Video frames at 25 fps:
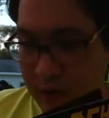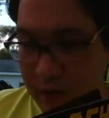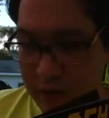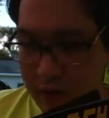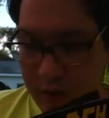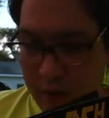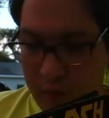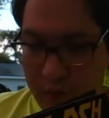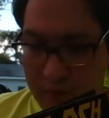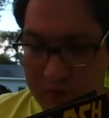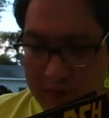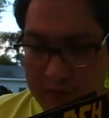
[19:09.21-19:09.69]

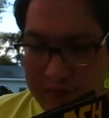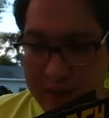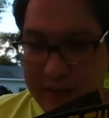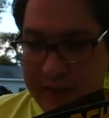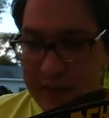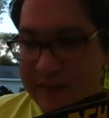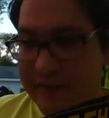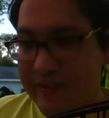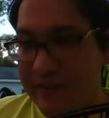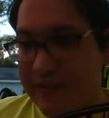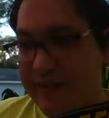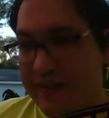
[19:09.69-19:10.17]
It was an
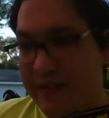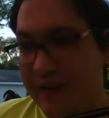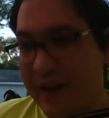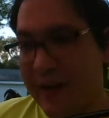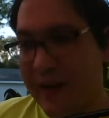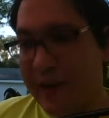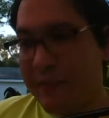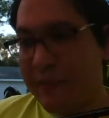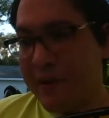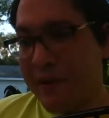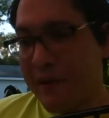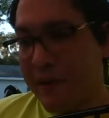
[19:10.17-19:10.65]
easy
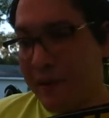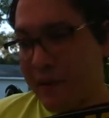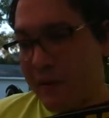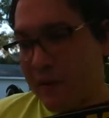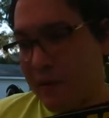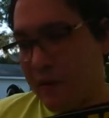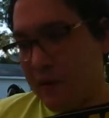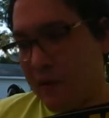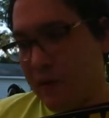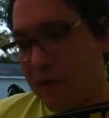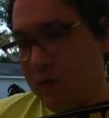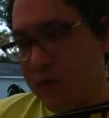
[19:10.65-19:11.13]
time
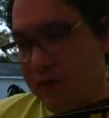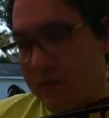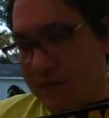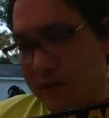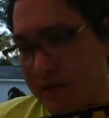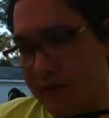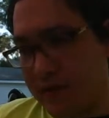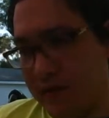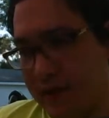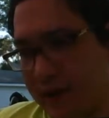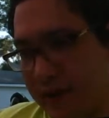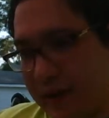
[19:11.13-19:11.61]
killer
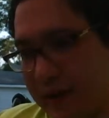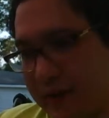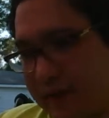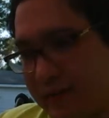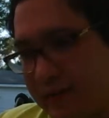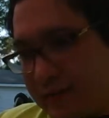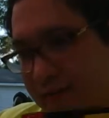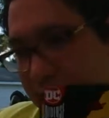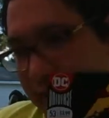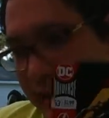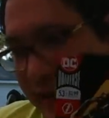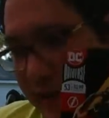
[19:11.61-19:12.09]
till they get to the